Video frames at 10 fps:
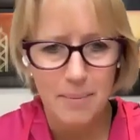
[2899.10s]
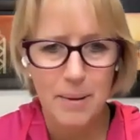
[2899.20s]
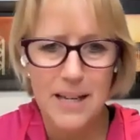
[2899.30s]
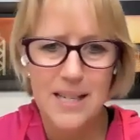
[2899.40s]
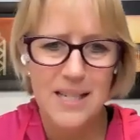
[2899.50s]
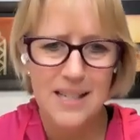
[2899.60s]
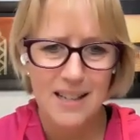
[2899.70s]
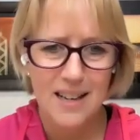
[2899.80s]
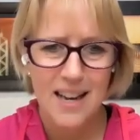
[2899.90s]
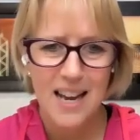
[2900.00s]

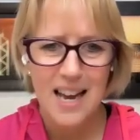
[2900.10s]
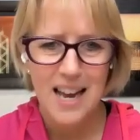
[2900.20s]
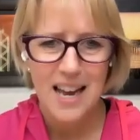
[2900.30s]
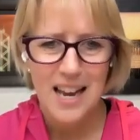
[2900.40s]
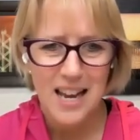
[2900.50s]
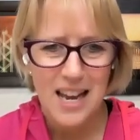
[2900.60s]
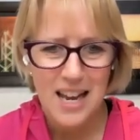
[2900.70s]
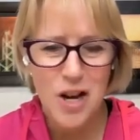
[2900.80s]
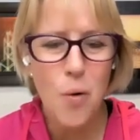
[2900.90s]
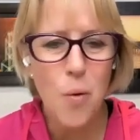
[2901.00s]
I'm going to
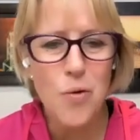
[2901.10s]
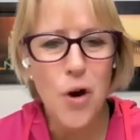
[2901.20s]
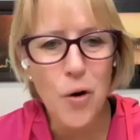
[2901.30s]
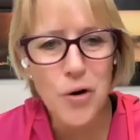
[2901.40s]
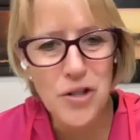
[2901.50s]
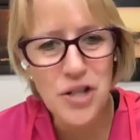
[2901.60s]
put that action